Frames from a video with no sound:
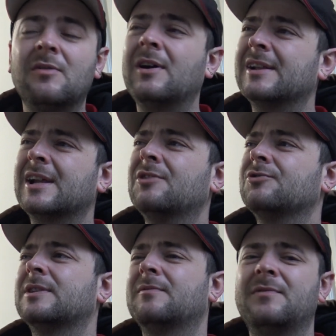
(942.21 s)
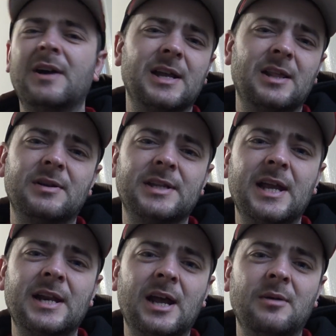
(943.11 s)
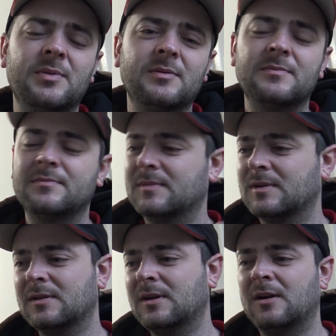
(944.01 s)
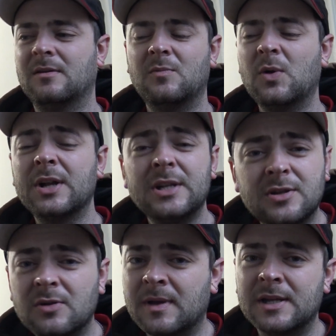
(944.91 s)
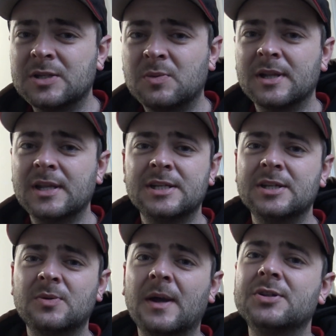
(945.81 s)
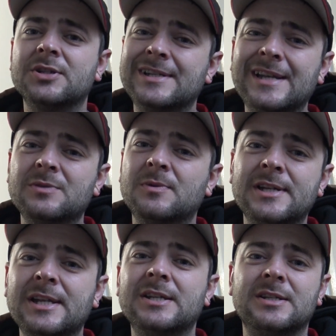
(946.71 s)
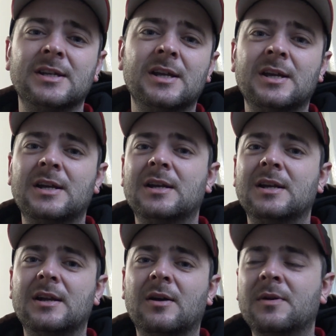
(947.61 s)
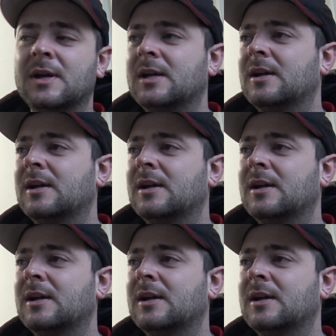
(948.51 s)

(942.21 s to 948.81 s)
Alright, the country's in fucking load of debt now, but what can you do, man? It's one of these situations. It is what it is, you know.